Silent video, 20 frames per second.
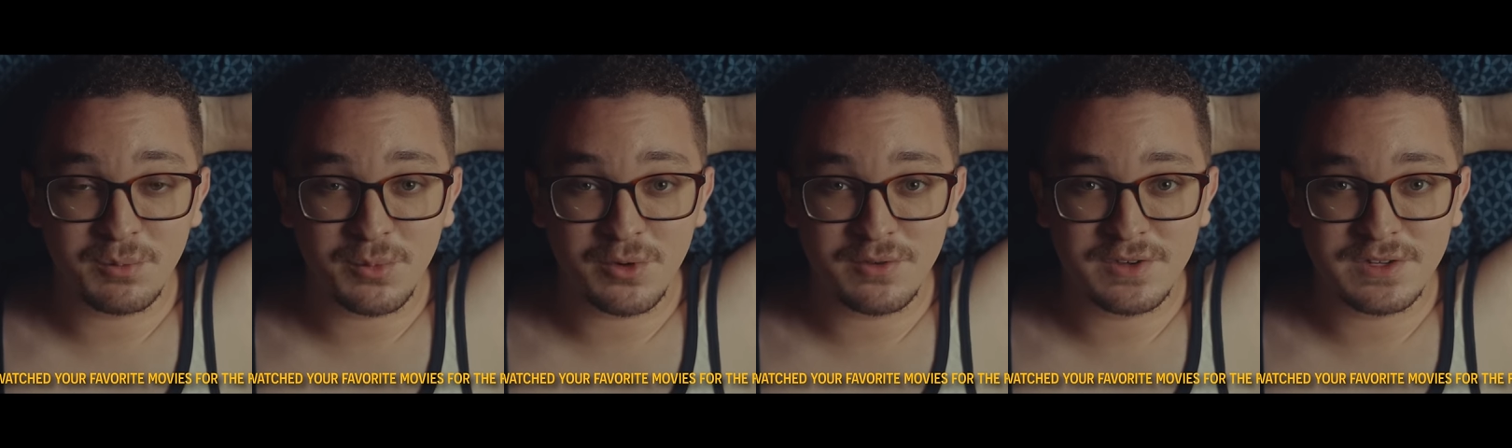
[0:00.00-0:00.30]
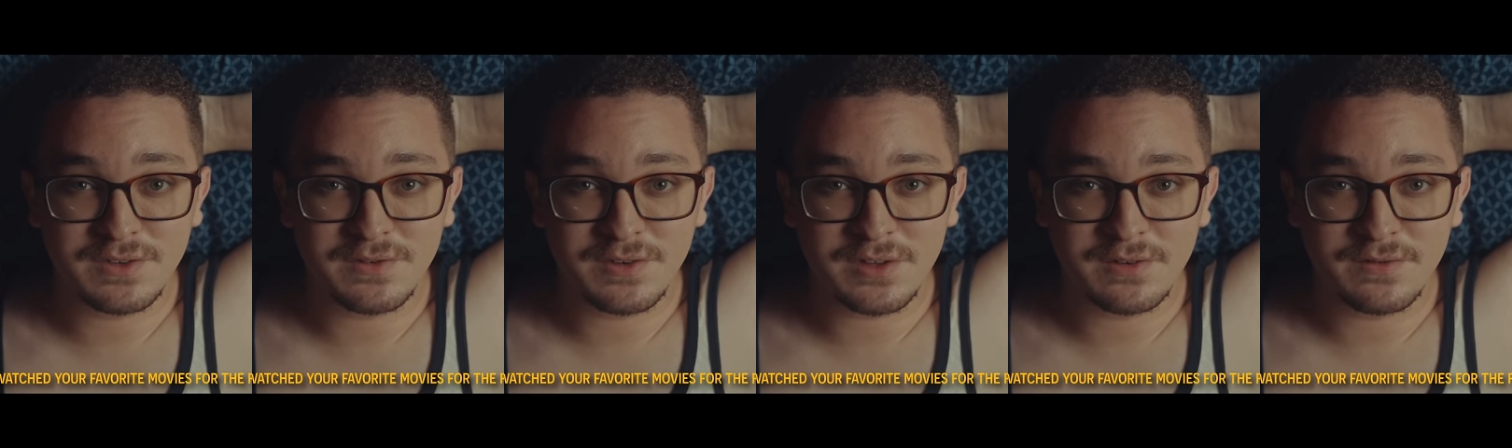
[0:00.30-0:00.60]

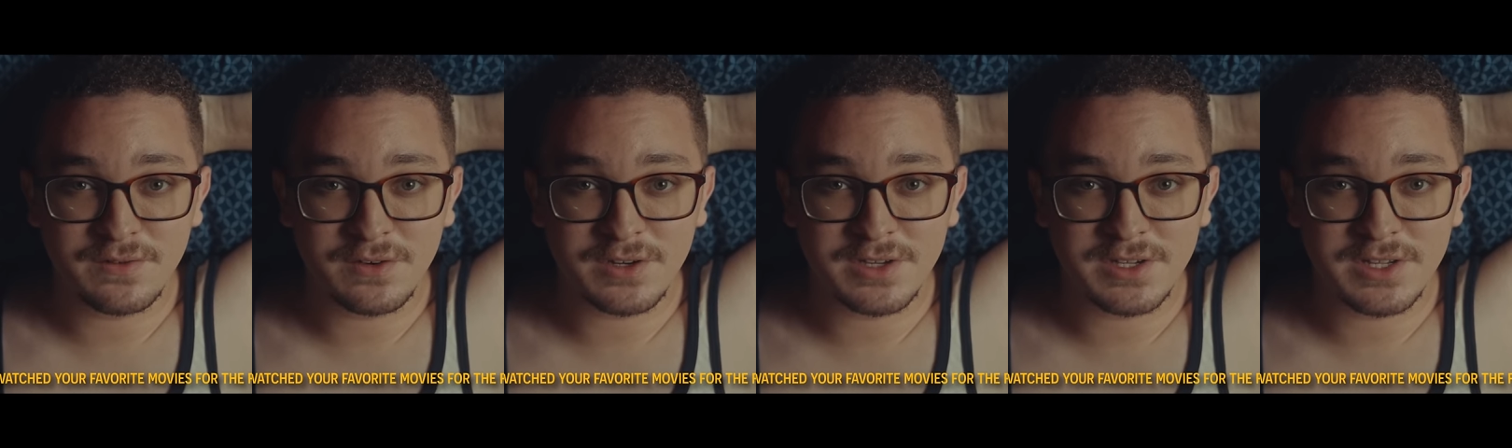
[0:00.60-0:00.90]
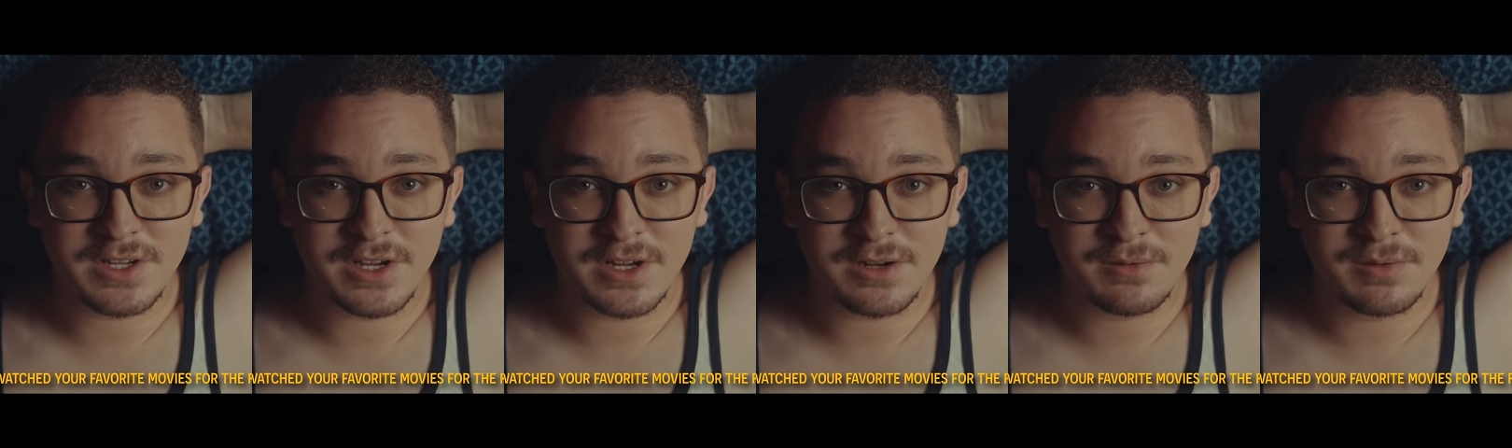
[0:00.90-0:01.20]
movies for the first
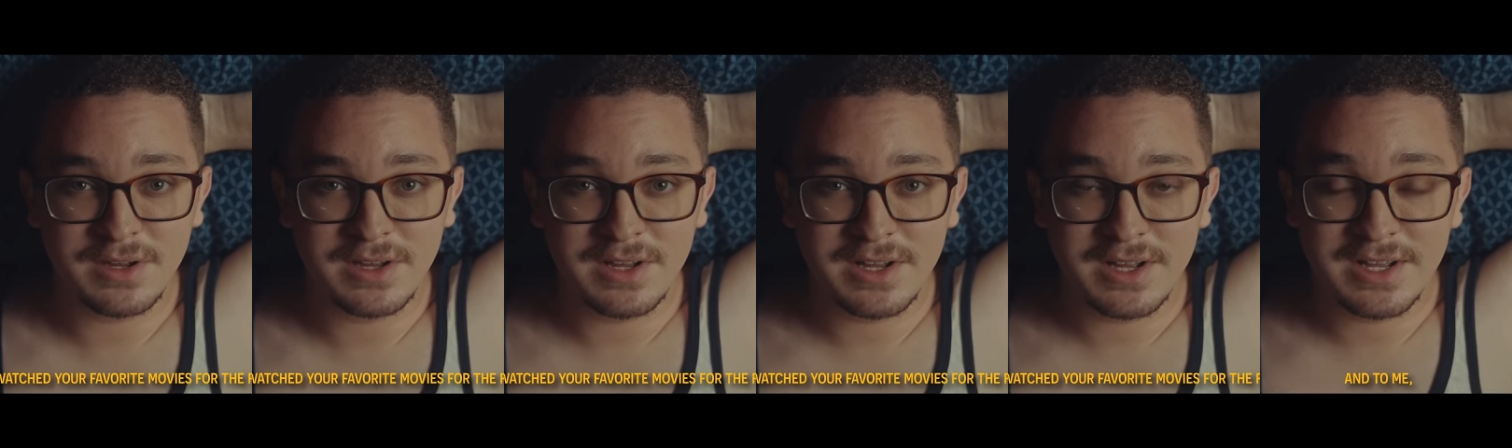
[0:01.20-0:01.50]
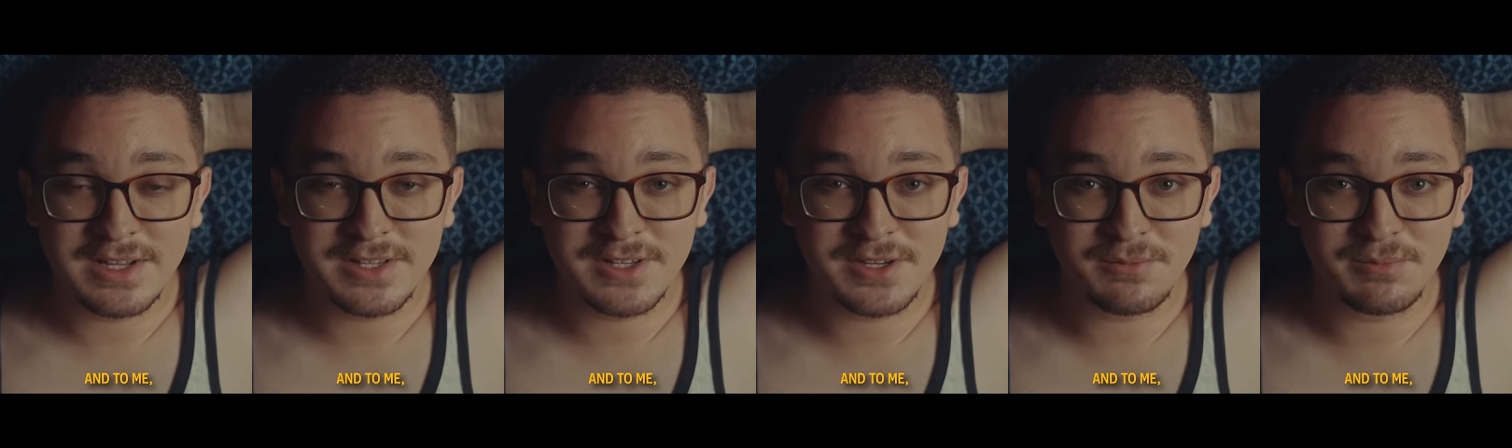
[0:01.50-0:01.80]
time.
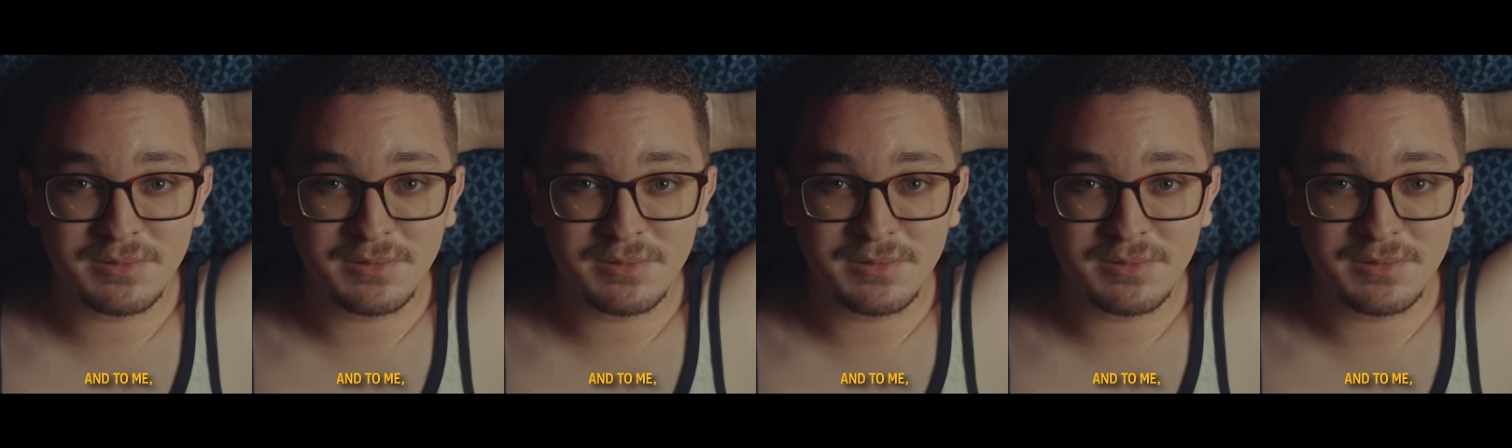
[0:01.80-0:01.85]
And to